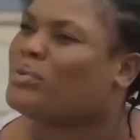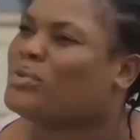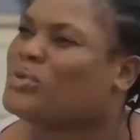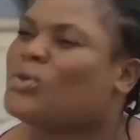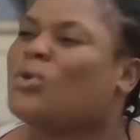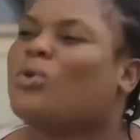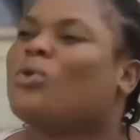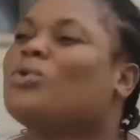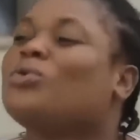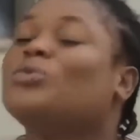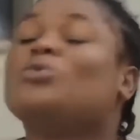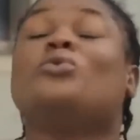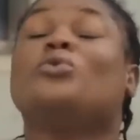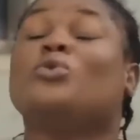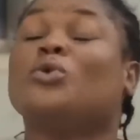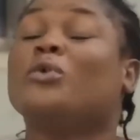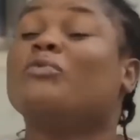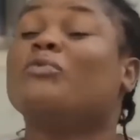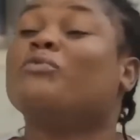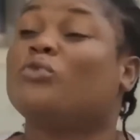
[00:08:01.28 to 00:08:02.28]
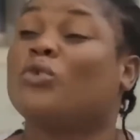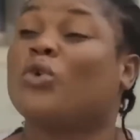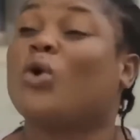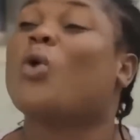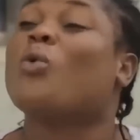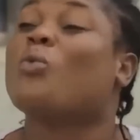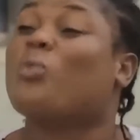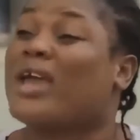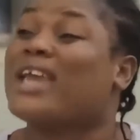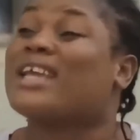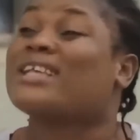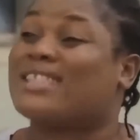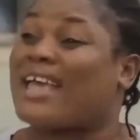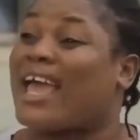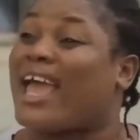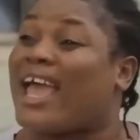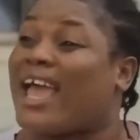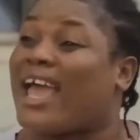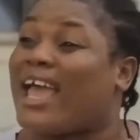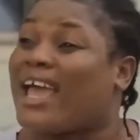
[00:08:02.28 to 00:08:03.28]
So, you've grown wings,
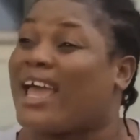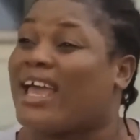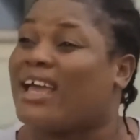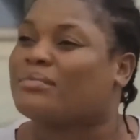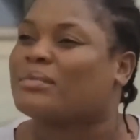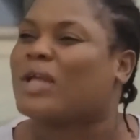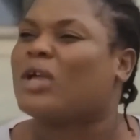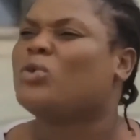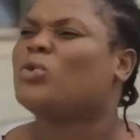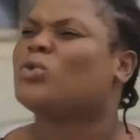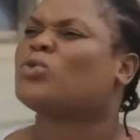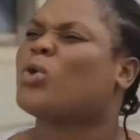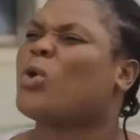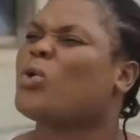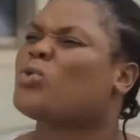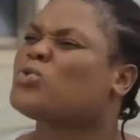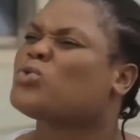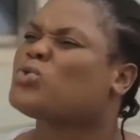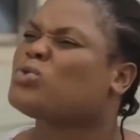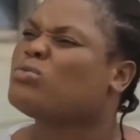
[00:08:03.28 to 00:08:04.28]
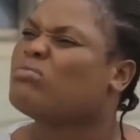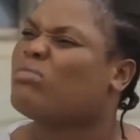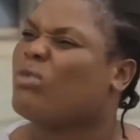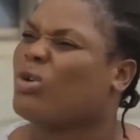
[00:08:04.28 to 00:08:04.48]
eh? You talk too